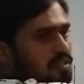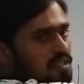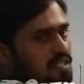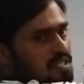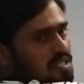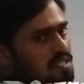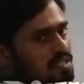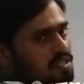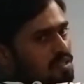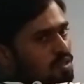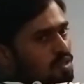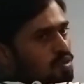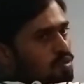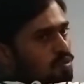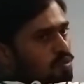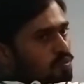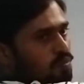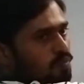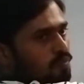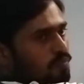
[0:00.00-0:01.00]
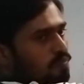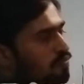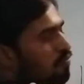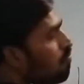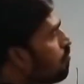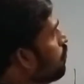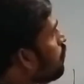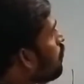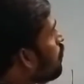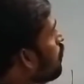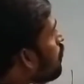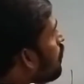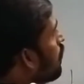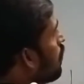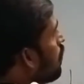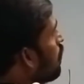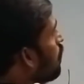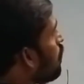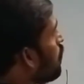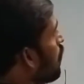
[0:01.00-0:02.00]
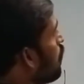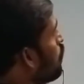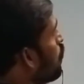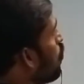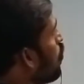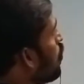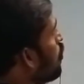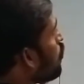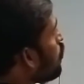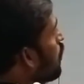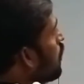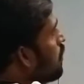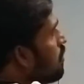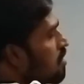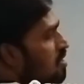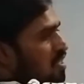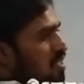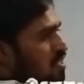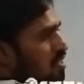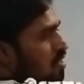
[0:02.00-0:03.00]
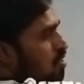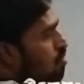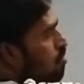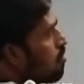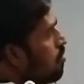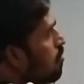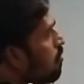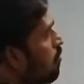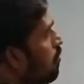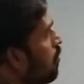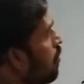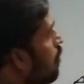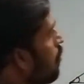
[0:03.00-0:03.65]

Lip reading: this is U. From O to A, this is U.